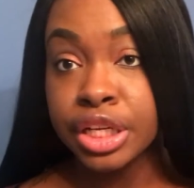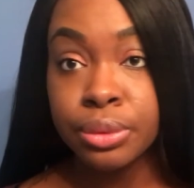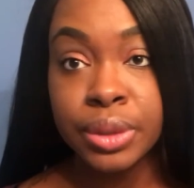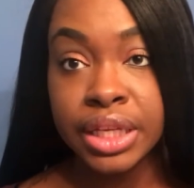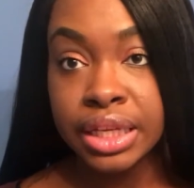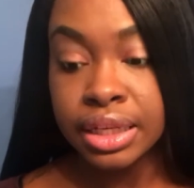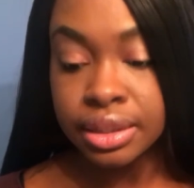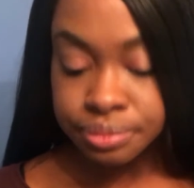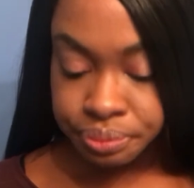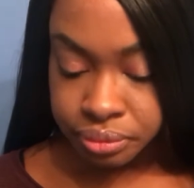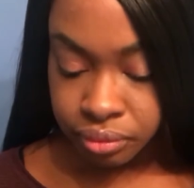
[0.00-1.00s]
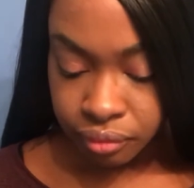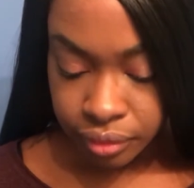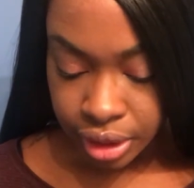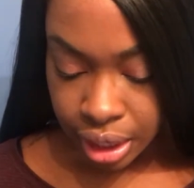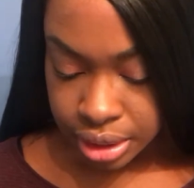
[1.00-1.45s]
good wig
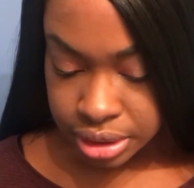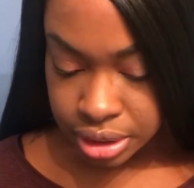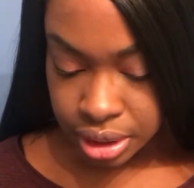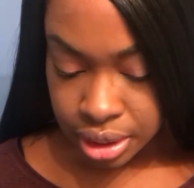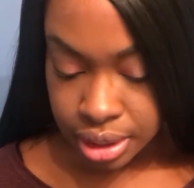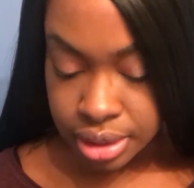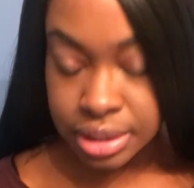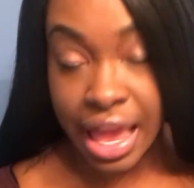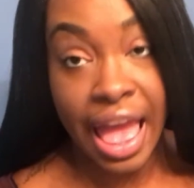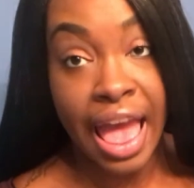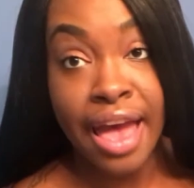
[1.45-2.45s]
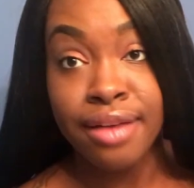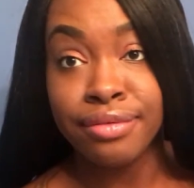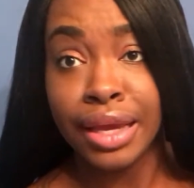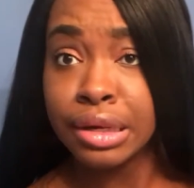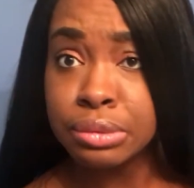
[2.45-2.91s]
to
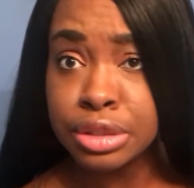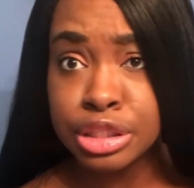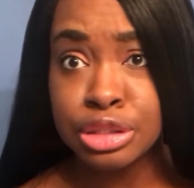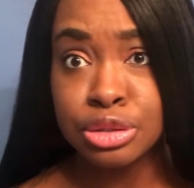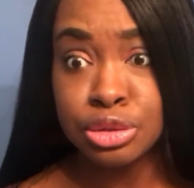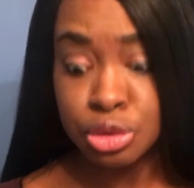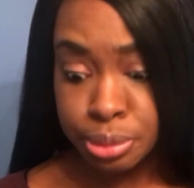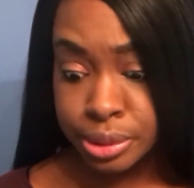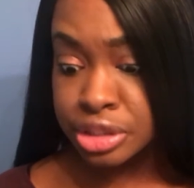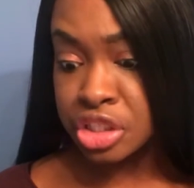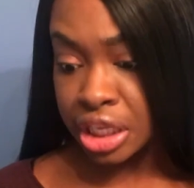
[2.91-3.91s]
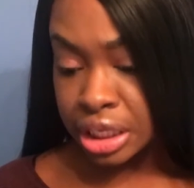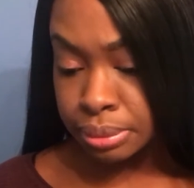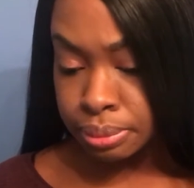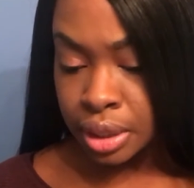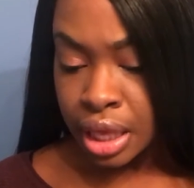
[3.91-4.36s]
have, and it was super
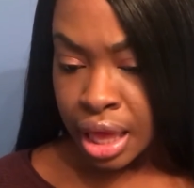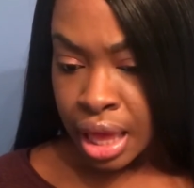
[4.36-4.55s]
cheap.